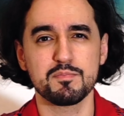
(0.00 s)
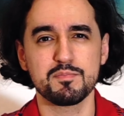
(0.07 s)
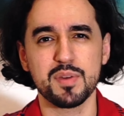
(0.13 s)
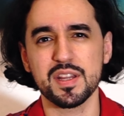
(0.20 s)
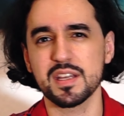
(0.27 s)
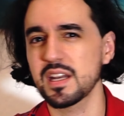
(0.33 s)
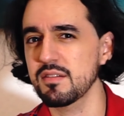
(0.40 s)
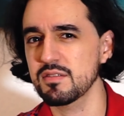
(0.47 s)

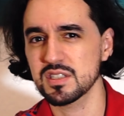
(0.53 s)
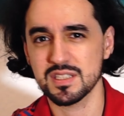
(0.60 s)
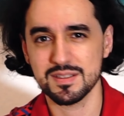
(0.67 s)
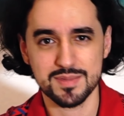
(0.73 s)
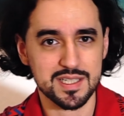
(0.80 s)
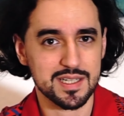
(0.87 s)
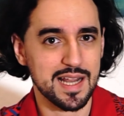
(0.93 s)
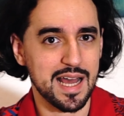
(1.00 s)
but they never
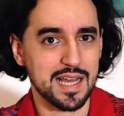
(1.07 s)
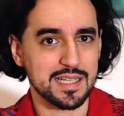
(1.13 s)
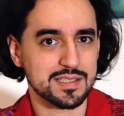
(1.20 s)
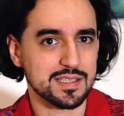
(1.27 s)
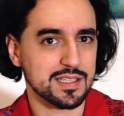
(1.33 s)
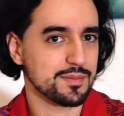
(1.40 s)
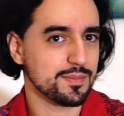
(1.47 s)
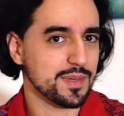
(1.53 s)
seem to
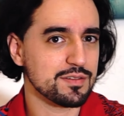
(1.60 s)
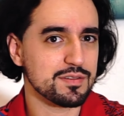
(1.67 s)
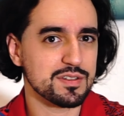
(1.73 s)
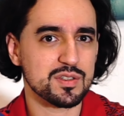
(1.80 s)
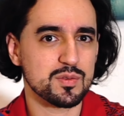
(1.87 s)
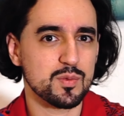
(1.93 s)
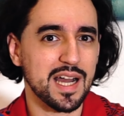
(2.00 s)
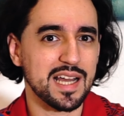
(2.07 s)
last, and the main
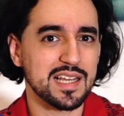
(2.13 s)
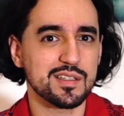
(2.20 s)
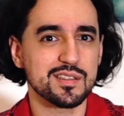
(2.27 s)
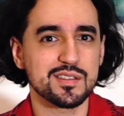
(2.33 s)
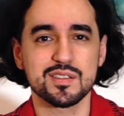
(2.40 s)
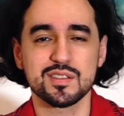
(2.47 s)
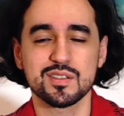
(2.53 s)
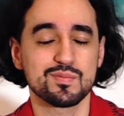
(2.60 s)
reason why
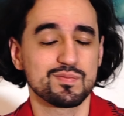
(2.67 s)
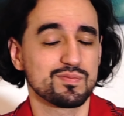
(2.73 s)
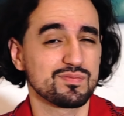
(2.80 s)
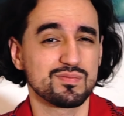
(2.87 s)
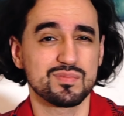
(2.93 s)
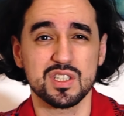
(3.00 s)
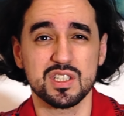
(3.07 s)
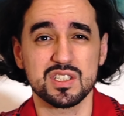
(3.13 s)
is
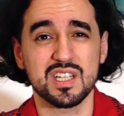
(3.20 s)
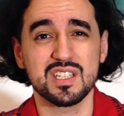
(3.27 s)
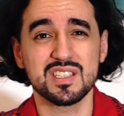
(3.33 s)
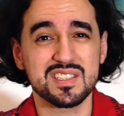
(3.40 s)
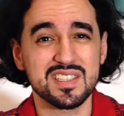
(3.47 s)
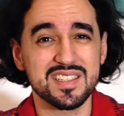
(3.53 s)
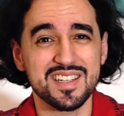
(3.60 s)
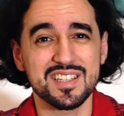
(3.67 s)
because
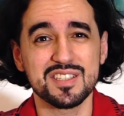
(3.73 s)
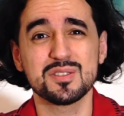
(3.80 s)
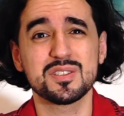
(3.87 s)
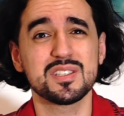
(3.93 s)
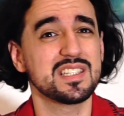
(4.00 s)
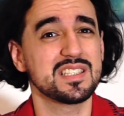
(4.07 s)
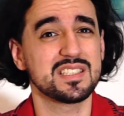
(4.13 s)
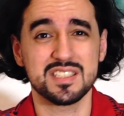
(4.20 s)
honestly they're
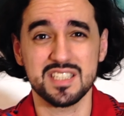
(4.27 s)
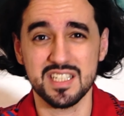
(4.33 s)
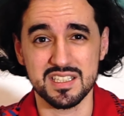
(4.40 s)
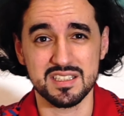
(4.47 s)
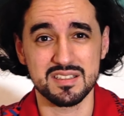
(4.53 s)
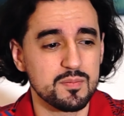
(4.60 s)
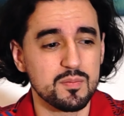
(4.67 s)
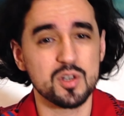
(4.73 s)
usually
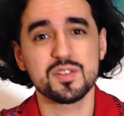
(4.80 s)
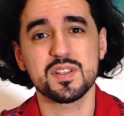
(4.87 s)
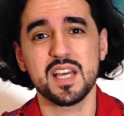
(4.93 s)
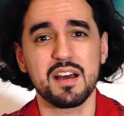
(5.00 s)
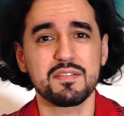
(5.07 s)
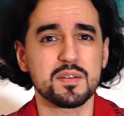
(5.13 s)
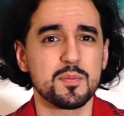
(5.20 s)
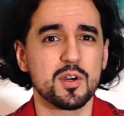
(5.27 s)
shit. Most of the
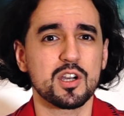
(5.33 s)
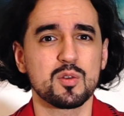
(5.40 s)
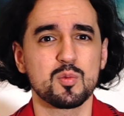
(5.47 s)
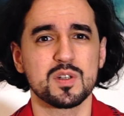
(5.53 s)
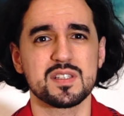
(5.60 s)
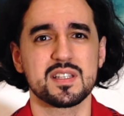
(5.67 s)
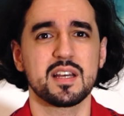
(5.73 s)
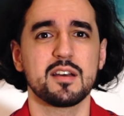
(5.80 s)
aftermarket
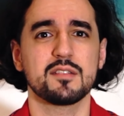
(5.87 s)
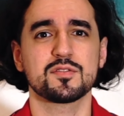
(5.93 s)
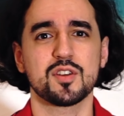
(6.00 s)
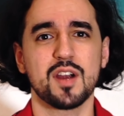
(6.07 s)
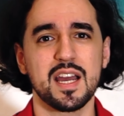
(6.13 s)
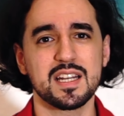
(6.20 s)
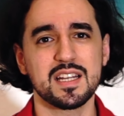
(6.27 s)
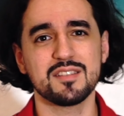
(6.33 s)
ones that I've
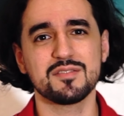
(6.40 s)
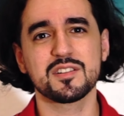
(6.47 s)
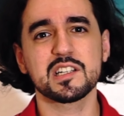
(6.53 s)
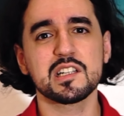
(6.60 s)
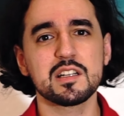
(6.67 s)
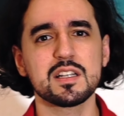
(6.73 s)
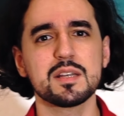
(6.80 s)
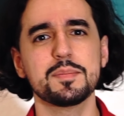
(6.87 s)
tried have
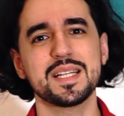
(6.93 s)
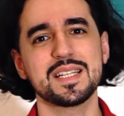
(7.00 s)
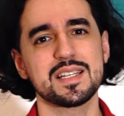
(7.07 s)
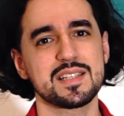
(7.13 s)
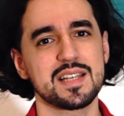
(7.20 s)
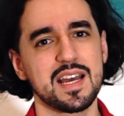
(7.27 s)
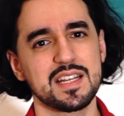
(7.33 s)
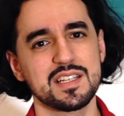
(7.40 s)
clearly been
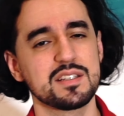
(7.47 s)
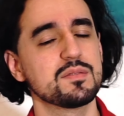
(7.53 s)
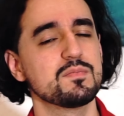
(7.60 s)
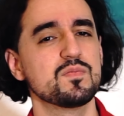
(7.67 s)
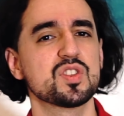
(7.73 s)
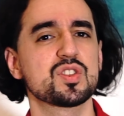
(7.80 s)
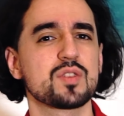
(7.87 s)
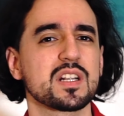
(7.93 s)
designed
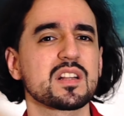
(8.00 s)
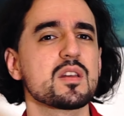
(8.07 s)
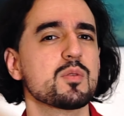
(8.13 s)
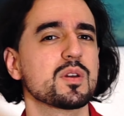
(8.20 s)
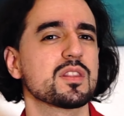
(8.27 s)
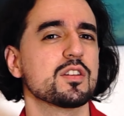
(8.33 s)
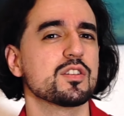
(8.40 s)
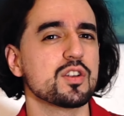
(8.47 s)
strictly
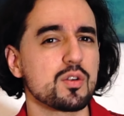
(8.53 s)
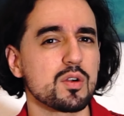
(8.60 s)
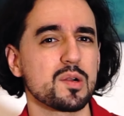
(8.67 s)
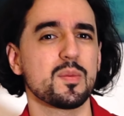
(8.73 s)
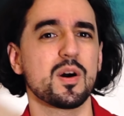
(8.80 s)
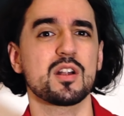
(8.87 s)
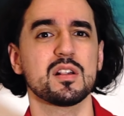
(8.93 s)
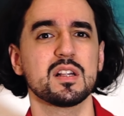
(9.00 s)
with the newer
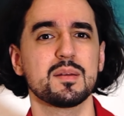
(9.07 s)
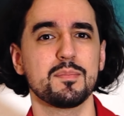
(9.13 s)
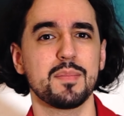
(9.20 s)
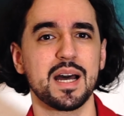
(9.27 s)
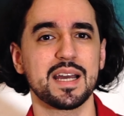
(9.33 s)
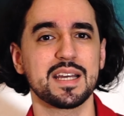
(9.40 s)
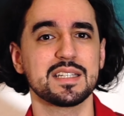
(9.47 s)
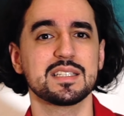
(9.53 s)
model in
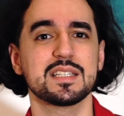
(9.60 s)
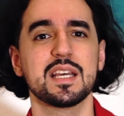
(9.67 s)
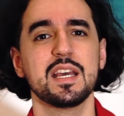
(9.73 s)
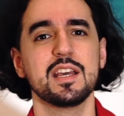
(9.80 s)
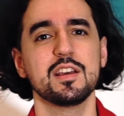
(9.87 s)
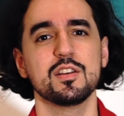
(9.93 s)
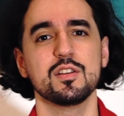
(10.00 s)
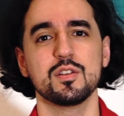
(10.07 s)
mind,
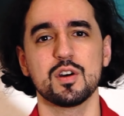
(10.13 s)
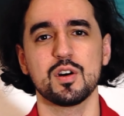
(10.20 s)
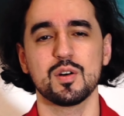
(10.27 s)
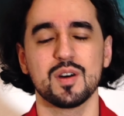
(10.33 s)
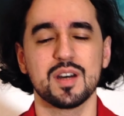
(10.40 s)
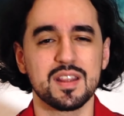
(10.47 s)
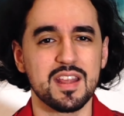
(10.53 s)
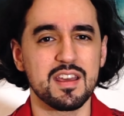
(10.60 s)

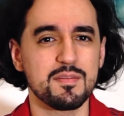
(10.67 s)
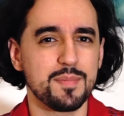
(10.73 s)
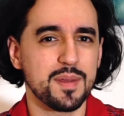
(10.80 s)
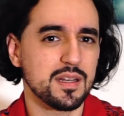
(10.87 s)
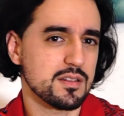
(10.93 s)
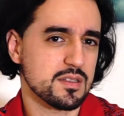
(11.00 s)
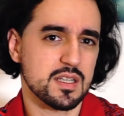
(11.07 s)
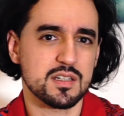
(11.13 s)
and they've
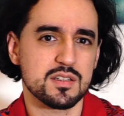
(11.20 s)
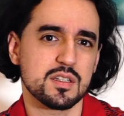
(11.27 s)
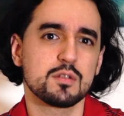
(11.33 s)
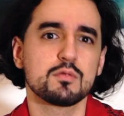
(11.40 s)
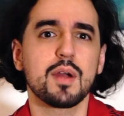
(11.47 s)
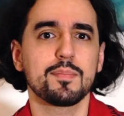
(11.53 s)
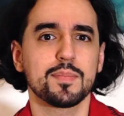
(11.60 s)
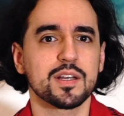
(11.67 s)
been essentially
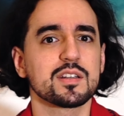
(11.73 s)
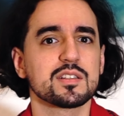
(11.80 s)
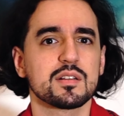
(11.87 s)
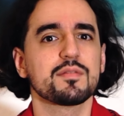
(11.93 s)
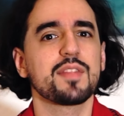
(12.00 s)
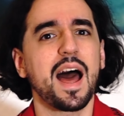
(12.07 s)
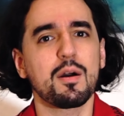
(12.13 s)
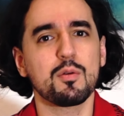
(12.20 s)
replicas
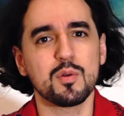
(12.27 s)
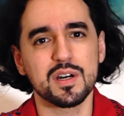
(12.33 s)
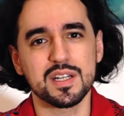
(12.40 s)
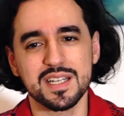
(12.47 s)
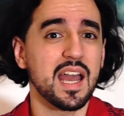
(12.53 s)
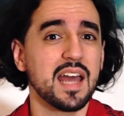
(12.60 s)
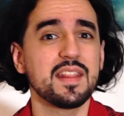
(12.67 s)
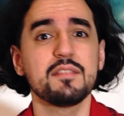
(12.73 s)
of that
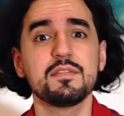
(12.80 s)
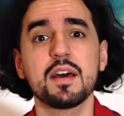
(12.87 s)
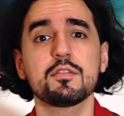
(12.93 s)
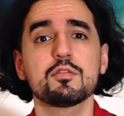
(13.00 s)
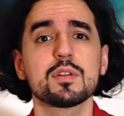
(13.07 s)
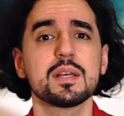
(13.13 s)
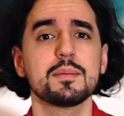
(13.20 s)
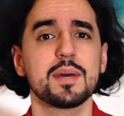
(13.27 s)
one, and they've
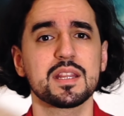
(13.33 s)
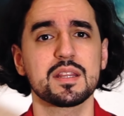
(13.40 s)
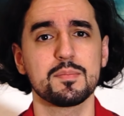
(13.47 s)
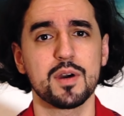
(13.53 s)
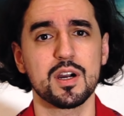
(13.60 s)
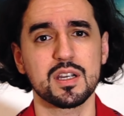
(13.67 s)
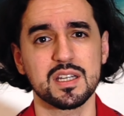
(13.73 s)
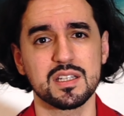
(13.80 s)
never really met the
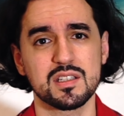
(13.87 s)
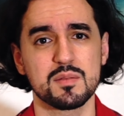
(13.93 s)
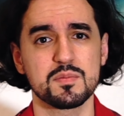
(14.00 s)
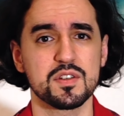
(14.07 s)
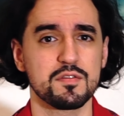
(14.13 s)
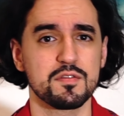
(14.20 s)
mark in terms of